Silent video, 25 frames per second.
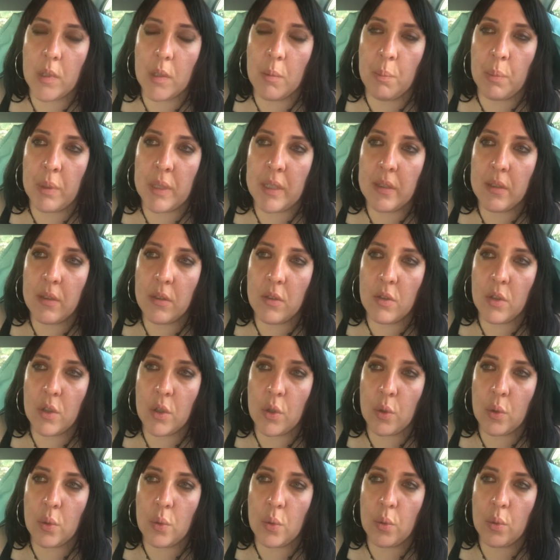brings
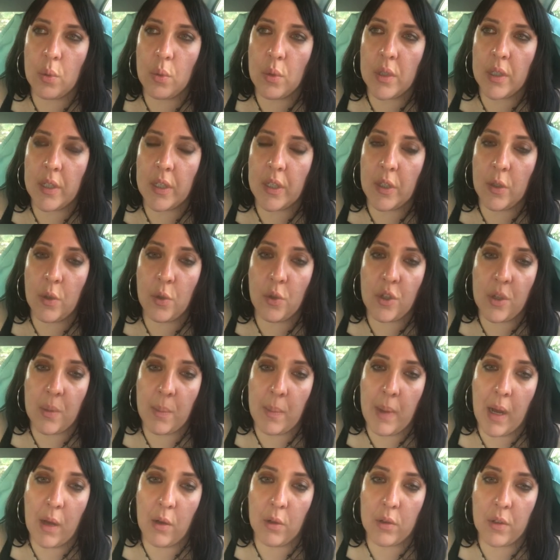you a huge
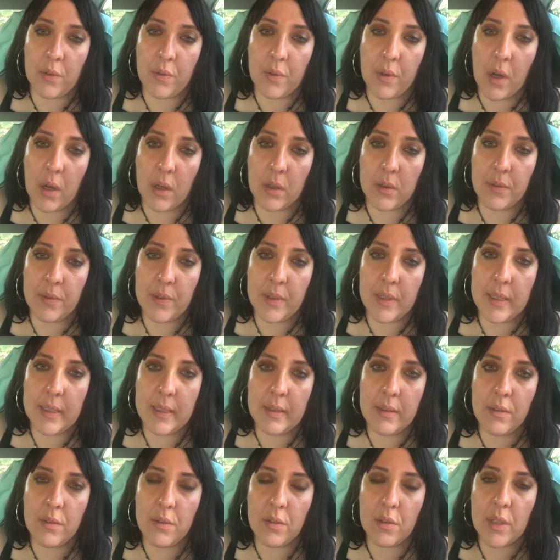amount of
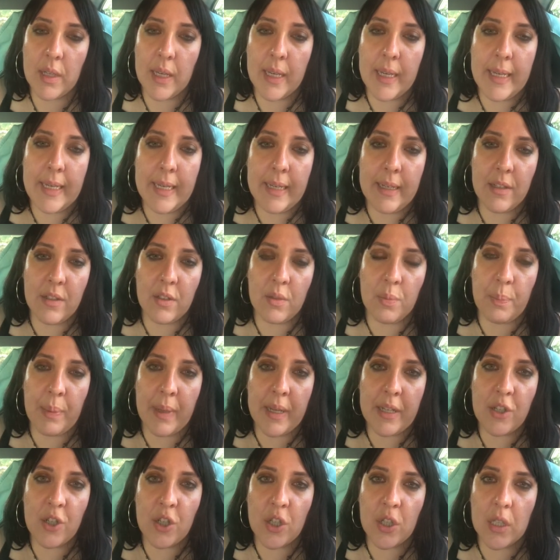confidence,
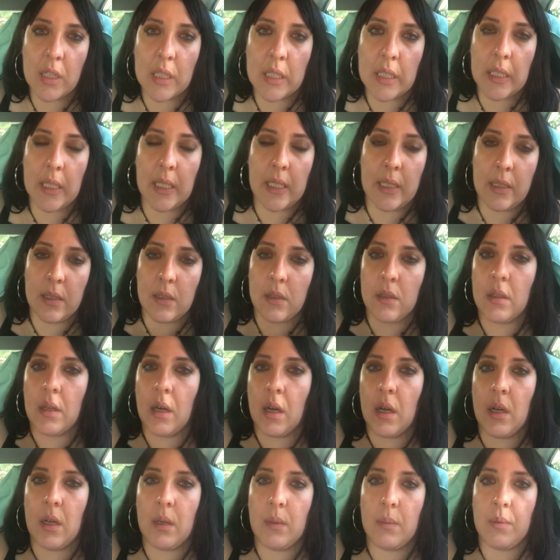especially in
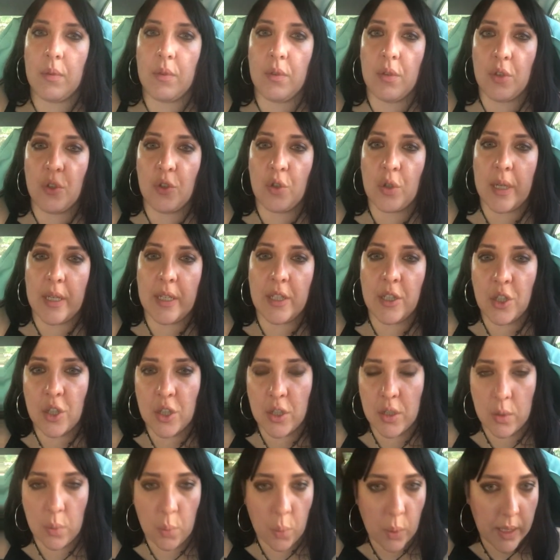a
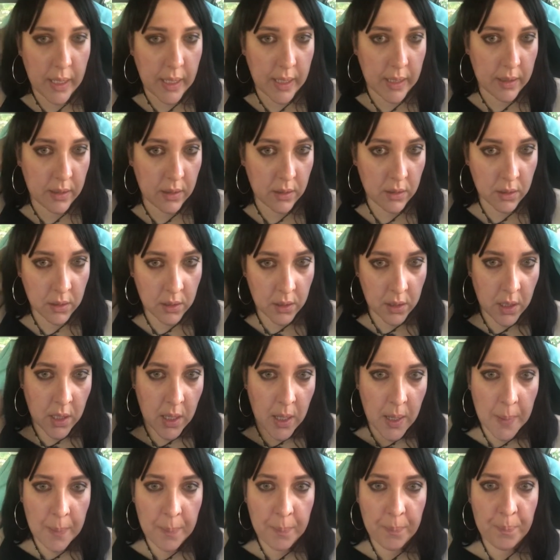situation when
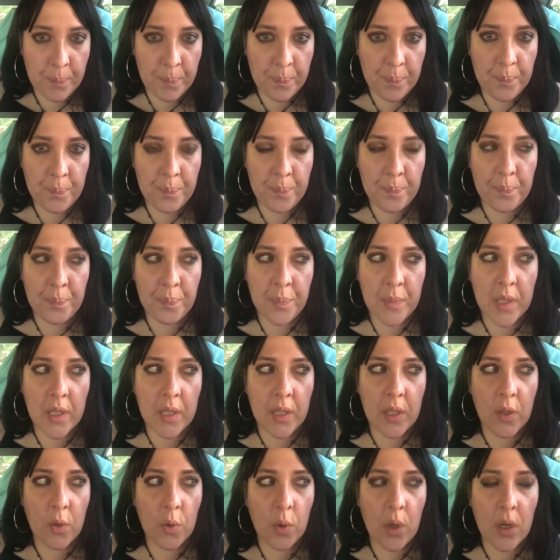
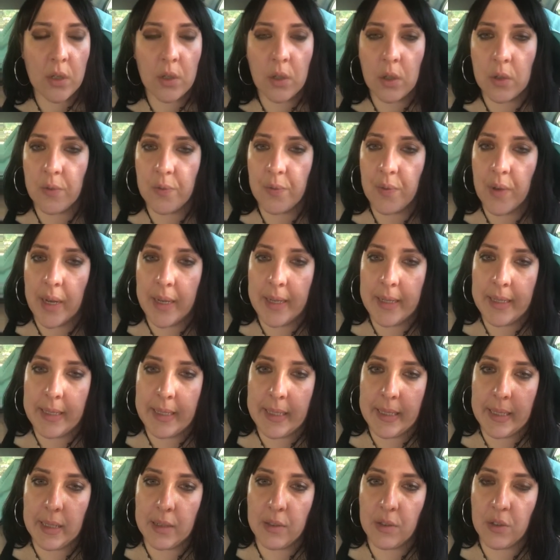you are not
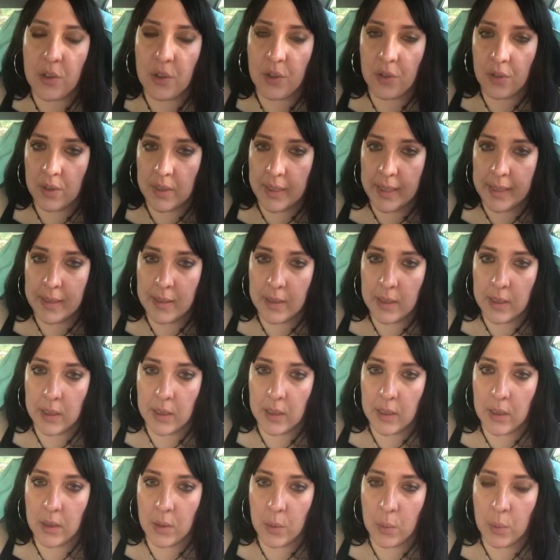finding
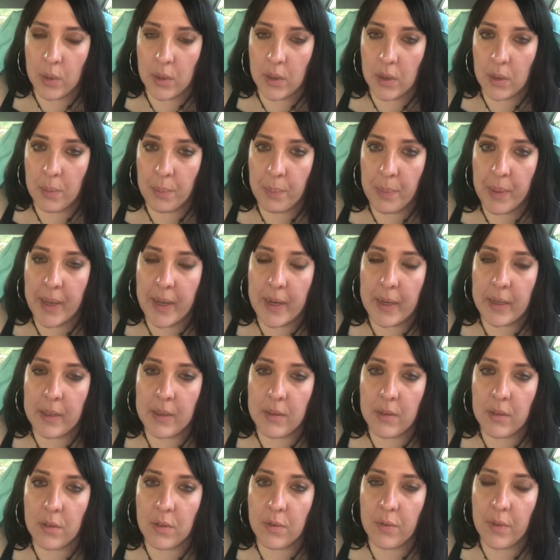understanding with
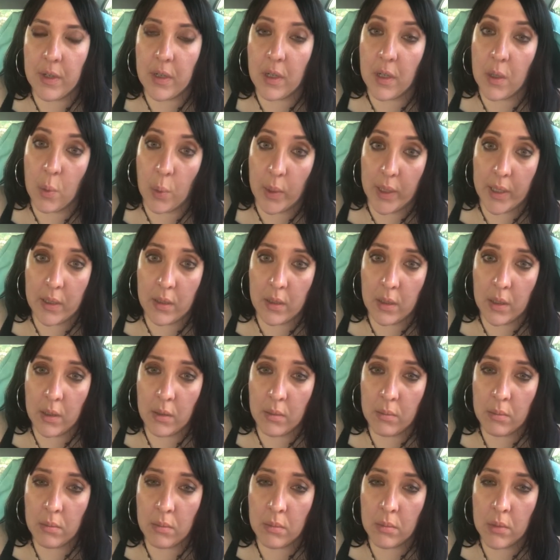parents very quickly.